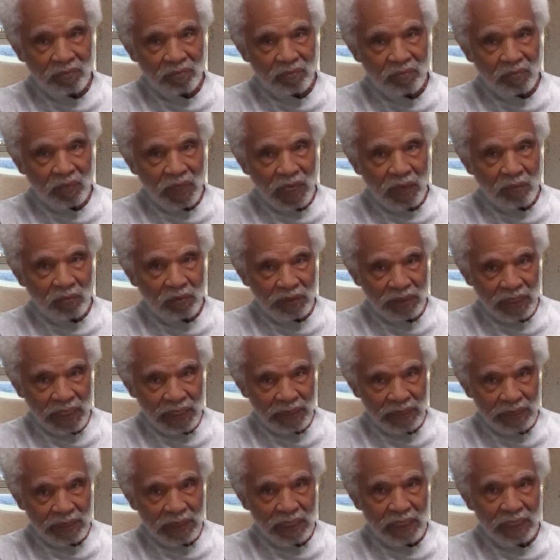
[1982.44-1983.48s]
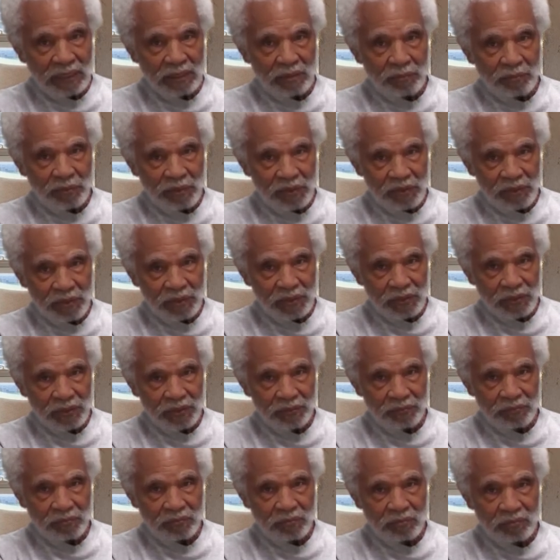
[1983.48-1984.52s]
I will not sign the
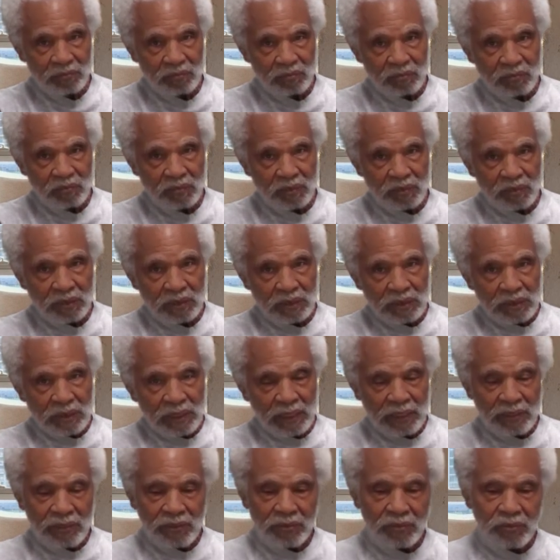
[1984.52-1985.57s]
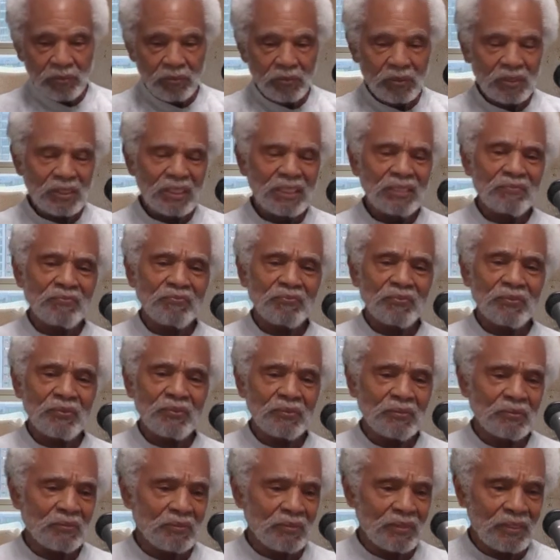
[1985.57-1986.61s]
petition." And the Duke said,
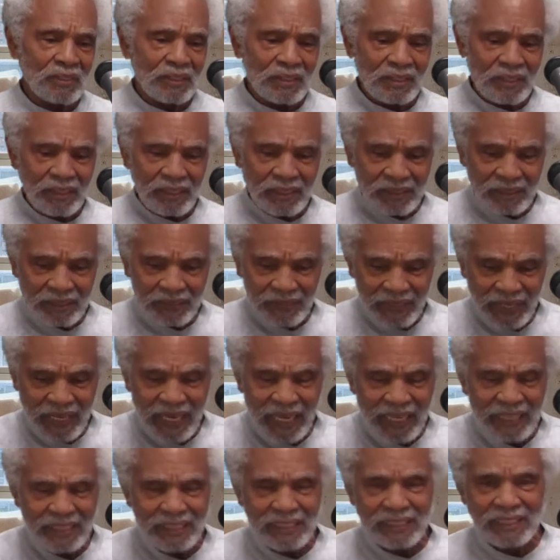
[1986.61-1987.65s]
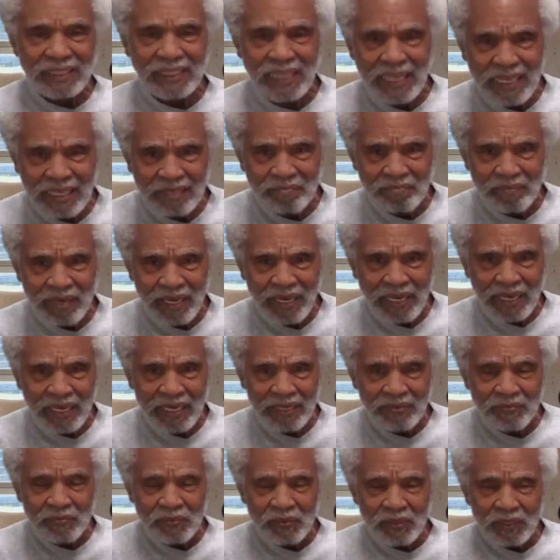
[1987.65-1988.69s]
"For God's sake,
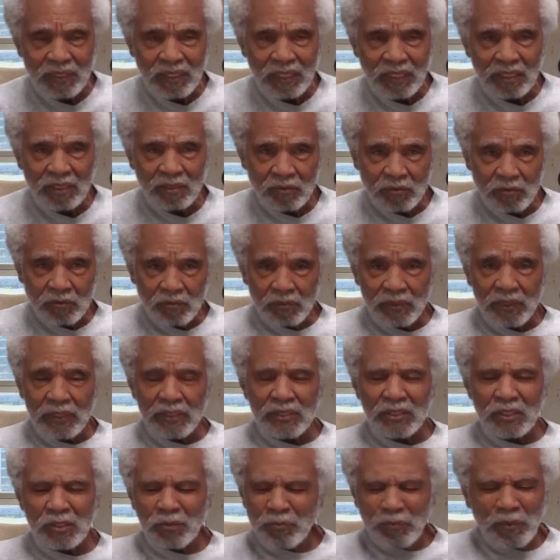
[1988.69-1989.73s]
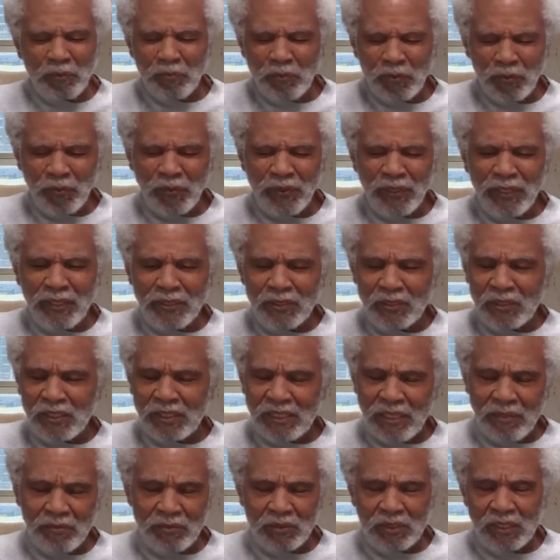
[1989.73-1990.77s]
man." And the religious people cringed because
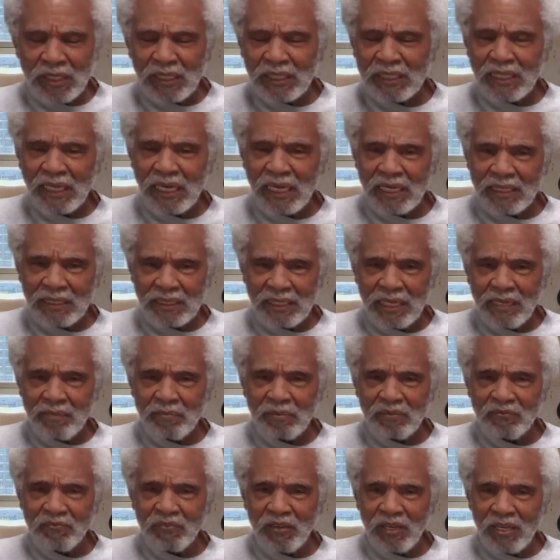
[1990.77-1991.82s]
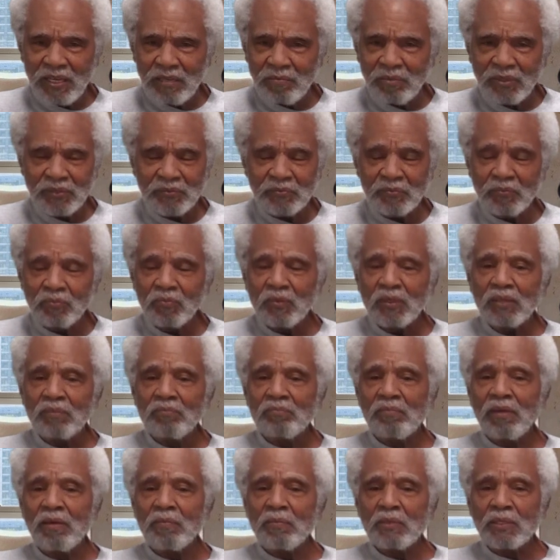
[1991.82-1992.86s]
that was taking God's name in vain, but
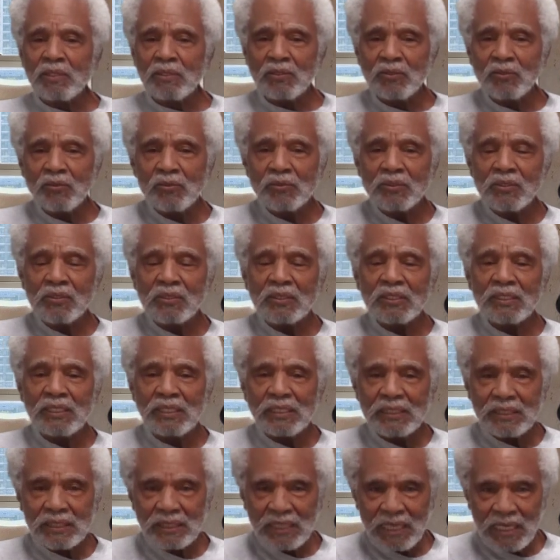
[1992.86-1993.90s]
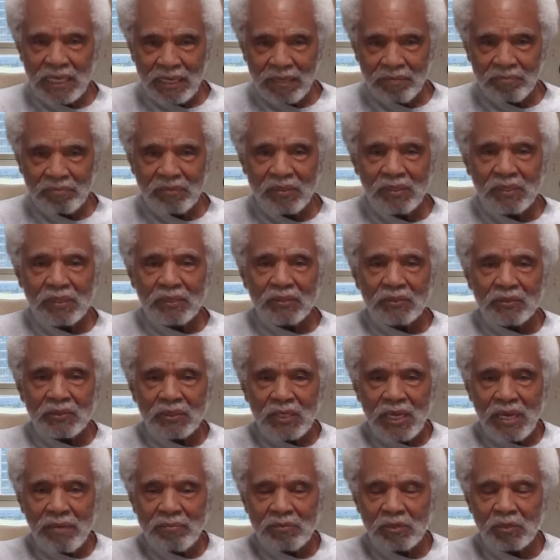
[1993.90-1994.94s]
maybe the Duke could get
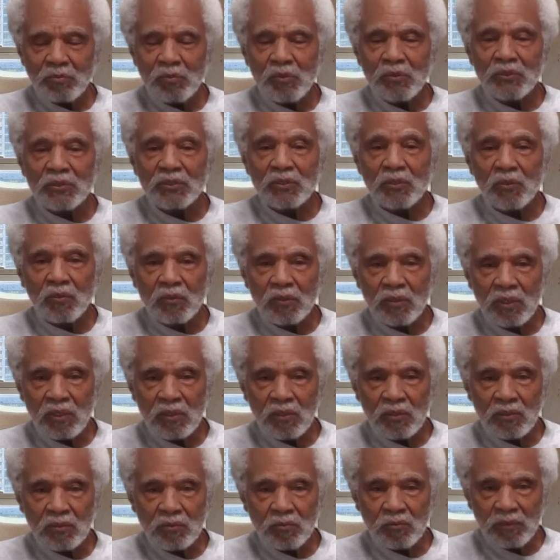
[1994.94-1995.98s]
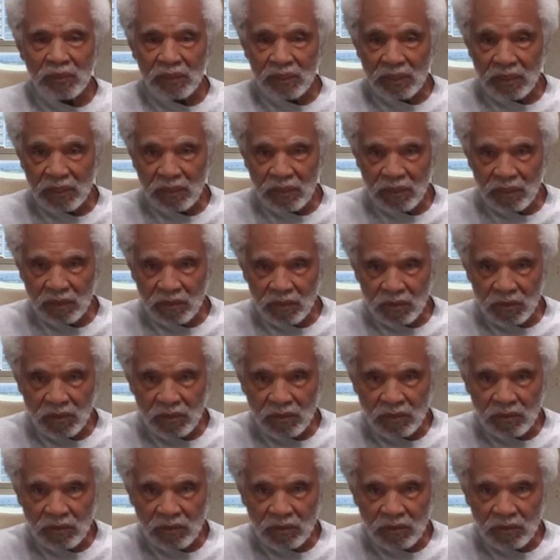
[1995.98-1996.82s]
Thomas More to go along with the king's